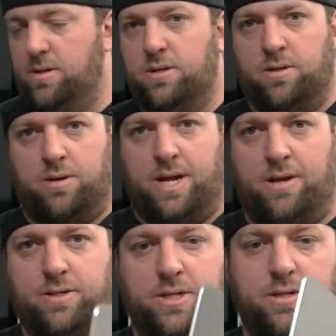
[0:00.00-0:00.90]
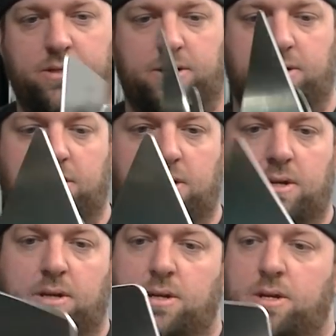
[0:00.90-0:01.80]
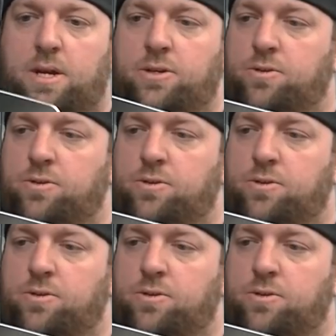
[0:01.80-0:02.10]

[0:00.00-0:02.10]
your air cylinder, and